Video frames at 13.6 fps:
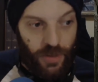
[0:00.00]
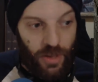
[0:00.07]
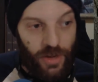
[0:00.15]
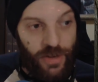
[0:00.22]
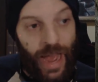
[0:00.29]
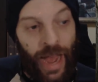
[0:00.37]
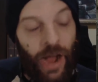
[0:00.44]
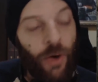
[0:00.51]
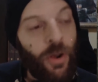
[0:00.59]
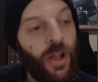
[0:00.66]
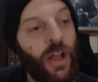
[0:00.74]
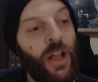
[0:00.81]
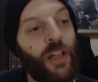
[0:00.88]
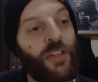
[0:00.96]
Now,
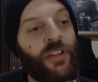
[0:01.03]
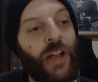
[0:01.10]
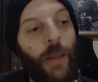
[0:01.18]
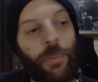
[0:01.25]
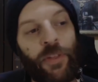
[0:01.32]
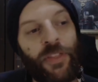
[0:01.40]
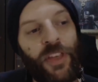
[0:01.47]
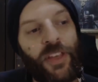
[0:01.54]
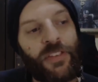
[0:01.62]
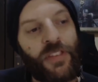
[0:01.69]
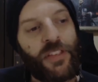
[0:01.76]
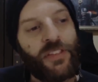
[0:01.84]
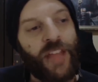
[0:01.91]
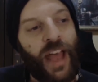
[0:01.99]
there's a couple of things in
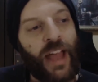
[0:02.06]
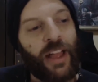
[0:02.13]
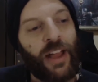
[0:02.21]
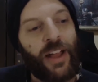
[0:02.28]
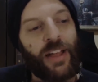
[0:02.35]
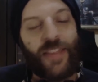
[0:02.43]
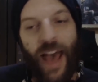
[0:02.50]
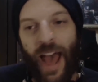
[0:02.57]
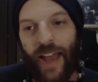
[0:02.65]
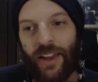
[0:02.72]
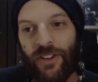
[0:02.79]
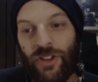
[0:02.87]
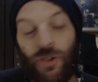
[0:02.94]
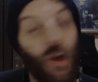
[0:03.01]
this deck
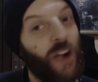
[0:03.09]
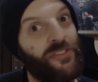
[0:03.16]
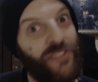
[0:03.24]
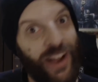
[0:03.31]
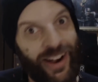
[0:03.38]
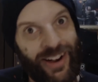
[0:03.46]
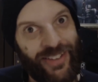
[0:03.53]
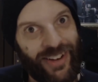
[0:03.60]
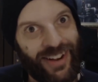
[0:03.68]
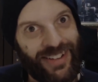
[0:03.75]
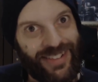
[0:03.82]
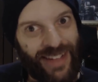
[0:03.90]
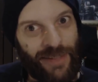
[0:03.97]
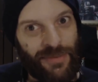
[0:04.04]
that you are very, very
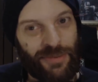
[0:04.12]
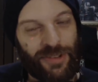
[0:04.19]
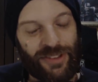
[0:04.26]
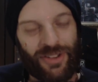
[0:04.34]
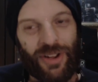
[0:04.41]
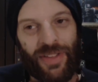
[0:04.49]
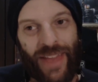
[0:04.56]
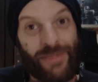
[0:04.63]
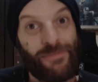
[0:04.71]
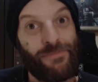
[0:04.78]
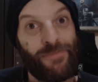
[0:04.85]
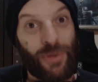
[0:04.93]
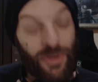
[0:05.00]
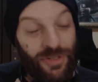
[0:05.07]
susceptible to, and that's
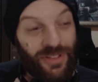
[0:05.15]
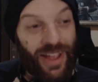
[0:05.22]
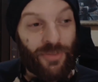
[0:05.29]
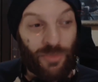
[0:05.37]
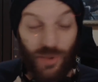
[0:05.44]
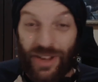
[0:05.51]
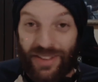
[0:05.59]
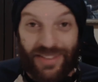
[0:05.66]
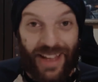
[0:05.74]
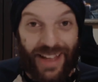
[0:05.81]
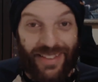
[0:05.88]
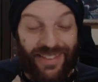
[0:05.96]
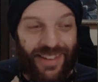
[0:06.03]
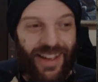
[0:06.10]
boost
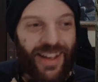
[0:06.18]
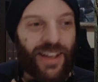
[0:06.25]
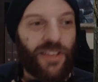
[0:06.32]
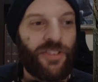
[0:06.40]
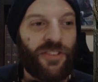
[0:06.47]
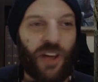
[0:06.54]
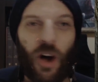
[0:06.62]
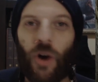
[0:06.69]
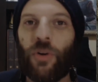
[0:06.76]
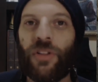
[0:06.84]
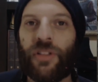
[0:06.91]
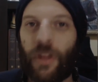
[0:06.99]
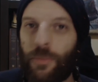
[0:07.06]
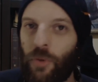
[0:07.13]
resets. So
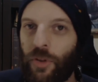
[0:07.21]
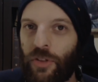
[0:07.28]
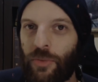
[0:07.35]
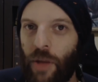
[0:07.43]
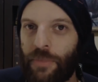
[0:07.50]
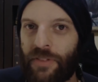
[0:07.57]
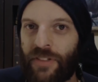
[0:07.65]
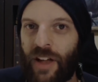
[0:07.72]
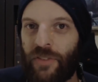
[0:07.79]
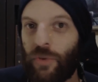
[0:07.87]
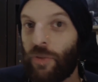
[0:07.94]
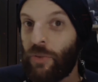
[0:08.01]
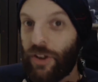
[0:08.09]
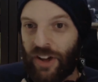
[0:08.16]
some Northern Realm stuff
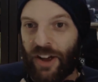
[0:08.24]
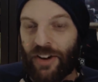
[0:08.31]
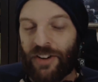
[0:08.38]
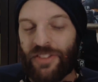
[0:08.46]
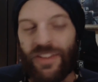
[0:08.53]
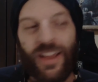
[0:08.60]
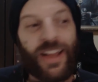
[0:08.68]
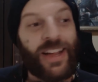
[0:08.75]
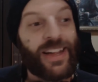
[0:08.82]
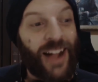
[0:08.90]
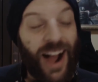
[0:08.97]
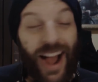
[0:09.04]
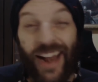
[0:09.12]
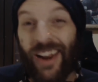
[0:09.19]
with Witch Hunters
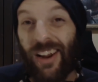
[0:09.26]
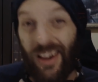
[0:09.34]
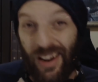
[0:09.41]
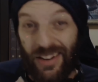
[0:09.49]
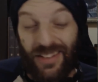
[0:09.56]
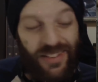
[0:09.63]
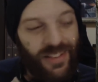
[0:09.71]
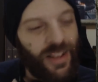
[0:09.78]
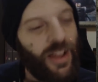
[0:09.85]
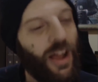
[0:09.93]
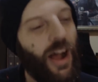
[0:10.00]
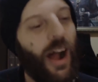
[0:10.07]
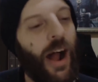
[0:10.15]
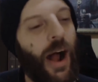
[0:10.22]
kind of hurts.
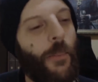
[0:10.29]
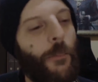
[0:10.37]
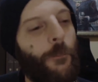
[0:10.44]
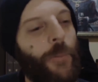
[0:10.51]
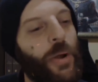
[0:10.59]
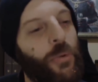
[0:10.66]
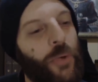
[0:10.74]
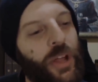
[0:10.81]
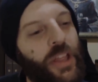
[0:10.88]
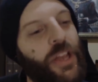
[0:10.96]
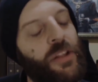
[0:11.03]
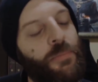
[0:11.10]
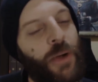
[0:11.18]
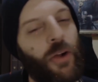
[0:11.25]
But really,
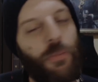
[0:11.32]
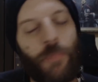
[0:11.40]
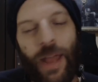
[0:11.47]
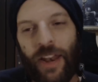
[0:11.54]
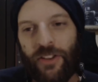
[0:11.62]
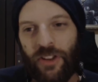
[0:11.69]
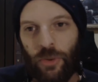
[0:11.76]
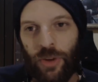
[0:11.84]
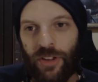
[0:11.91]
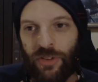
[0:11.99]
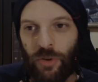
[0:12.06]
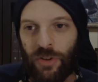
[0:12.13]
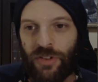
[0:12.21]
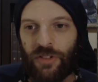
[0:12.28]
it's about managing your
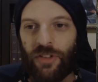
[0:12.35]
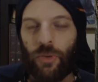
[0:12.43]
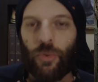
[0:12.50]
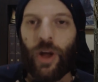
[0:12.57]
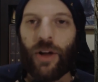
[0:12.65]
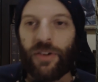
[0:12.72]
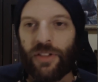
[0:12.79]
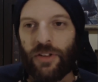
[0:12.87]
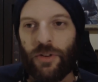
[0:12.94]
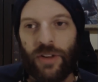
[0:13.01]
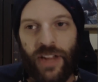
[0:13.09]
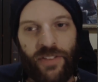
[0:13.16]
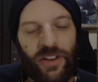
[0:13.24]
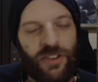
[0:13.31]
resources in the rounds that you're
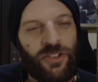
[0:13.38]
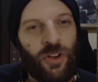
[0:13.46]
given.